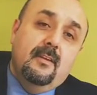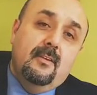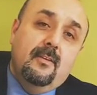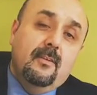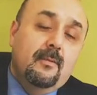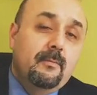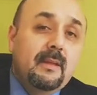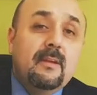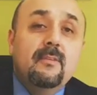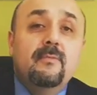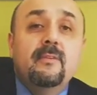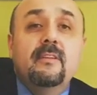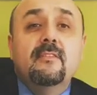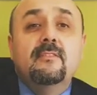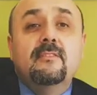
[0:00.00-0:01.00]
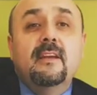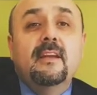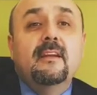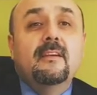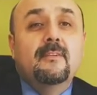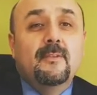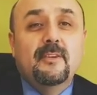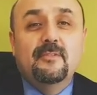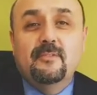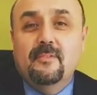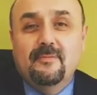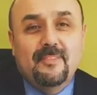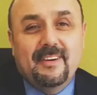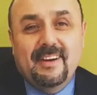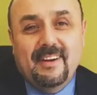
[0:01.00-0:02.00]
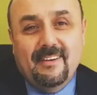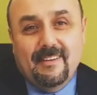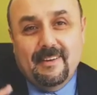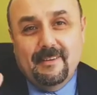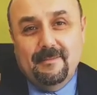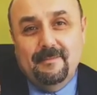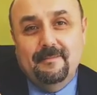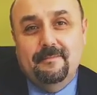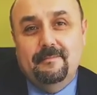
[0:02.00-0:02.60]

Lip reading: Your amigo in real estate, Cristian Vergara.